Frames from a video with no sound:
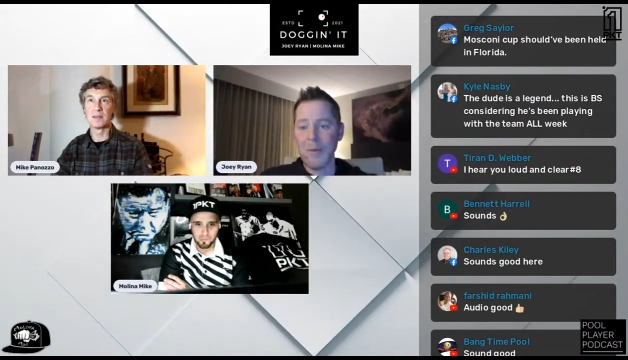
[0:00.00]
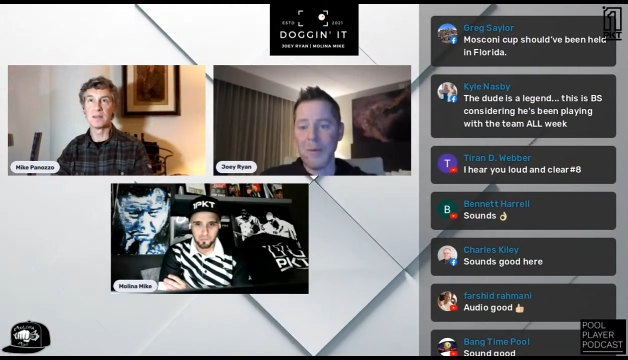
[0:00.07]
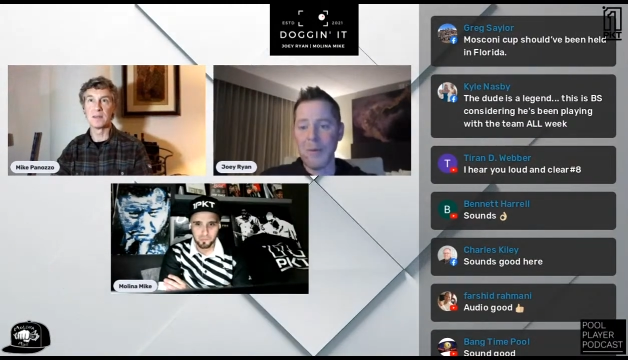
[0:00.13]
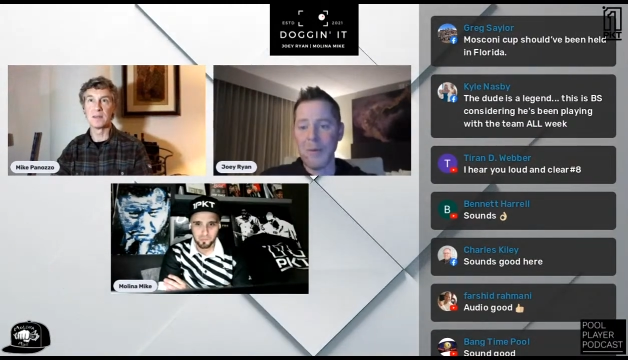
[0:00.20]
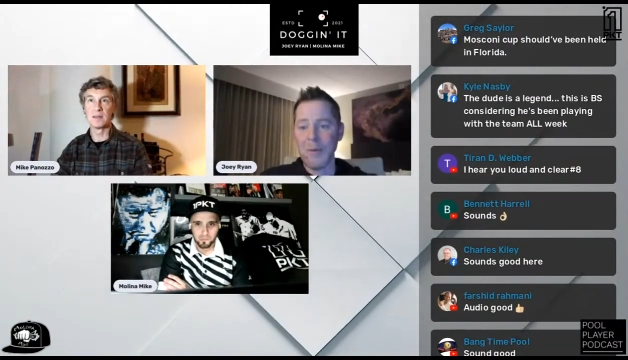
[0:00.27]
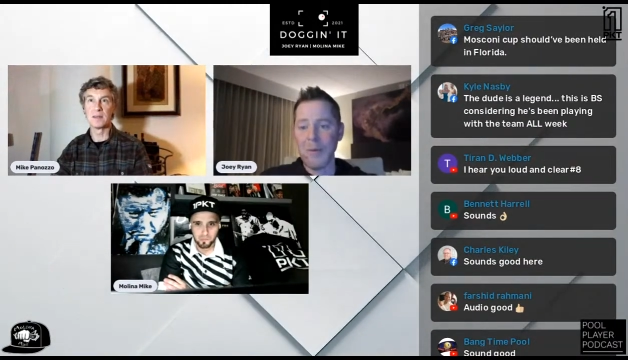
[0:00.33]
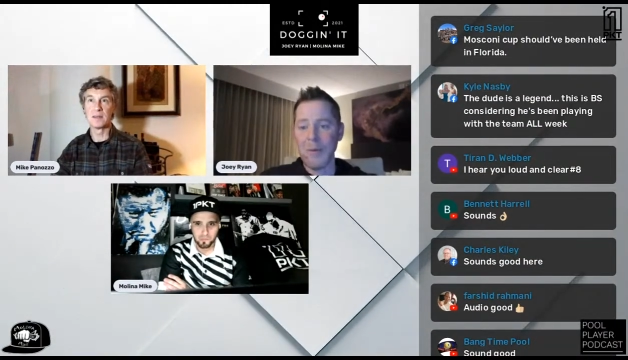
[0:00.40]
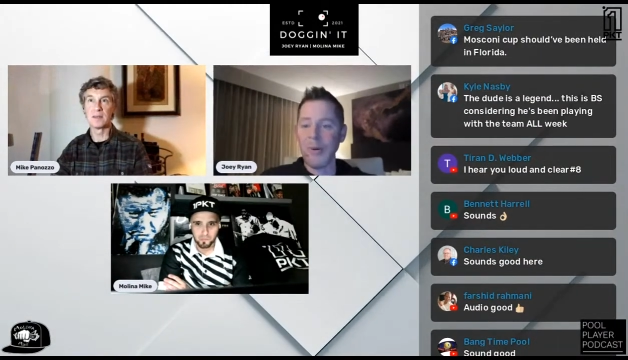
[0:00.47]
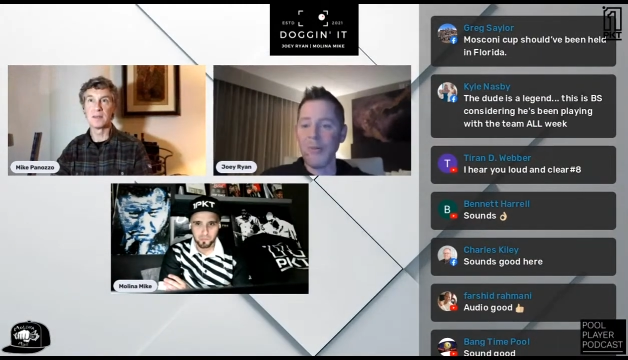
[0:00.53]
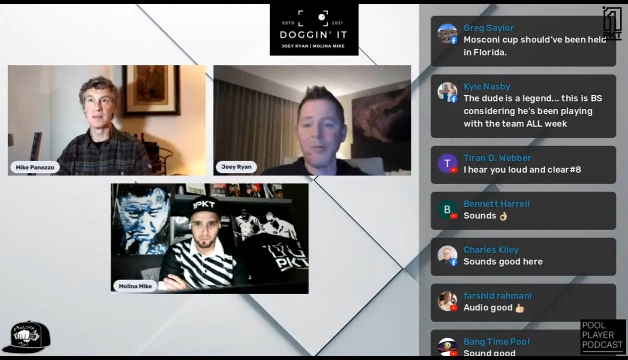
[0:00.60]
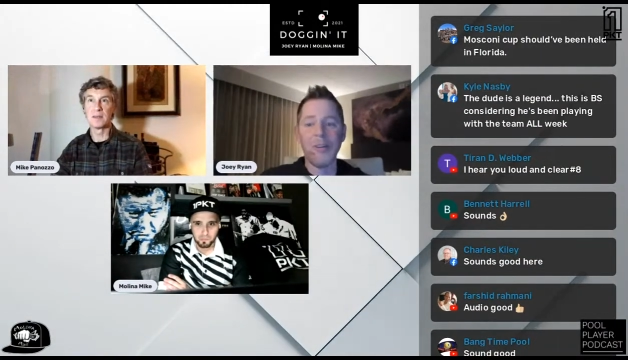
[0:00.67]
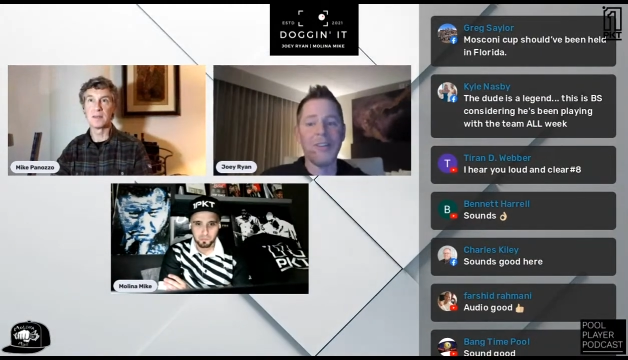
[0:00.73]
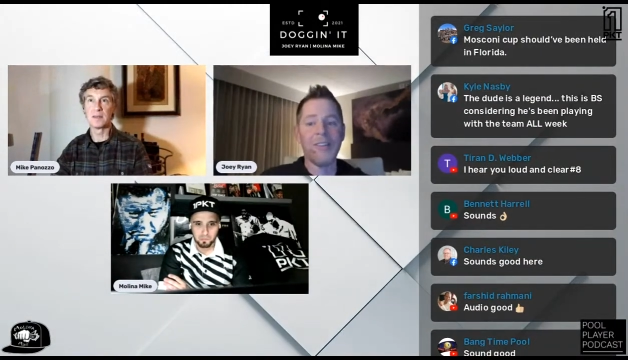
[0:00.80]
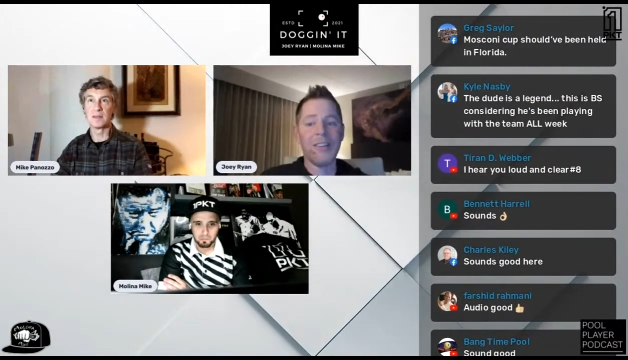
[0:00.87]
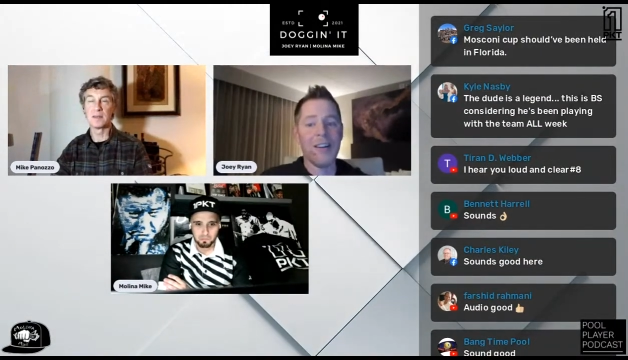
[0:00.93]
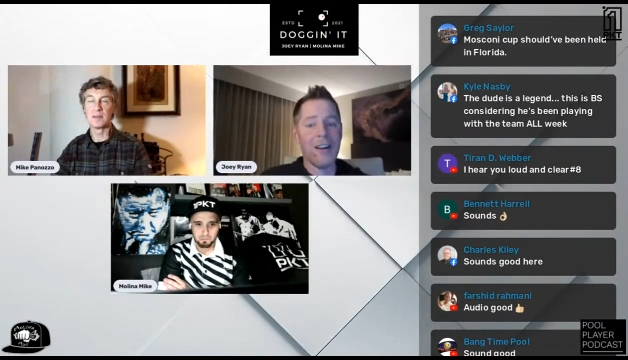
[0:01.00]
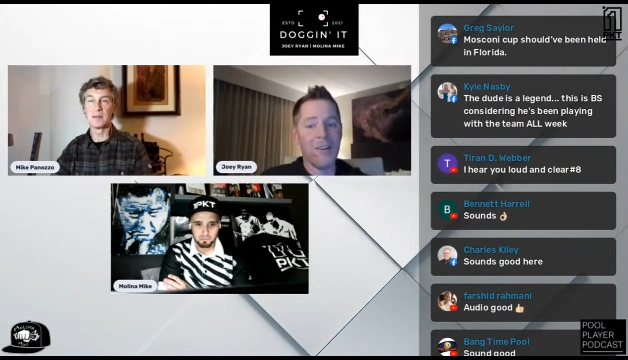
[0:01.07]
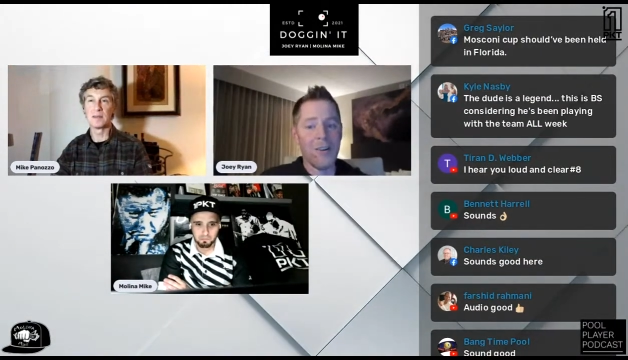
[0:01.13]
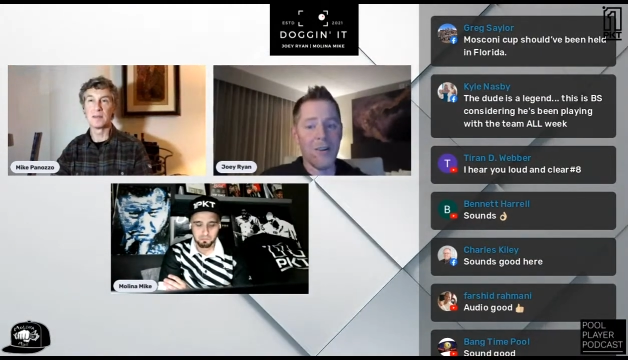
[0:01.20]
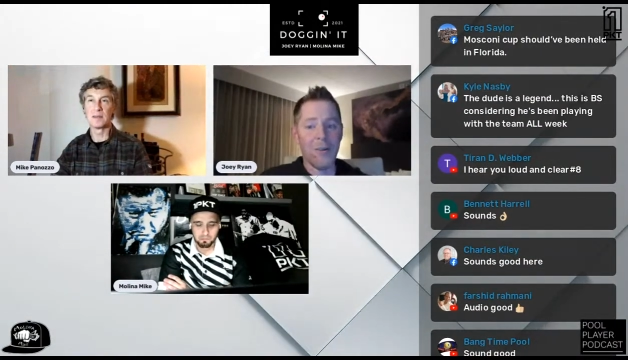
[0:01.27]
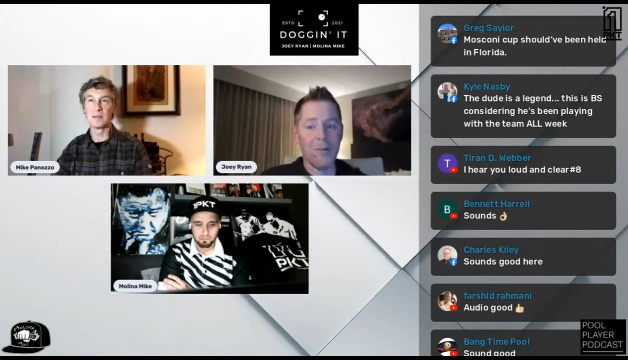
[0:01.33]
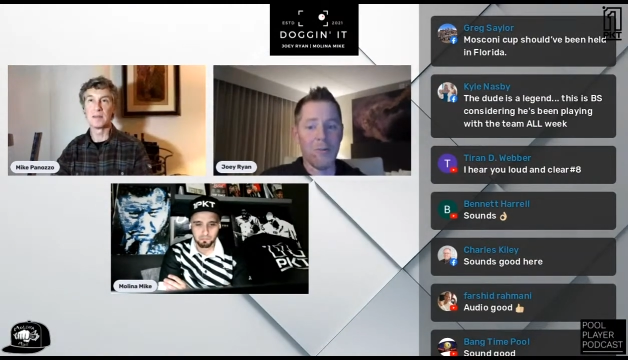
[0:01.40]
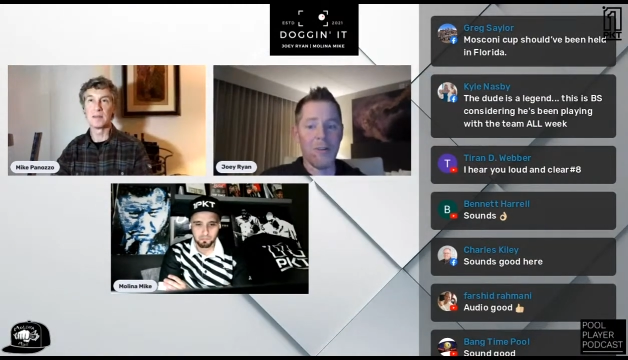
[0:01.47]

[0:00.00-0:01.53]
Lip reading: It's like the perfect scenario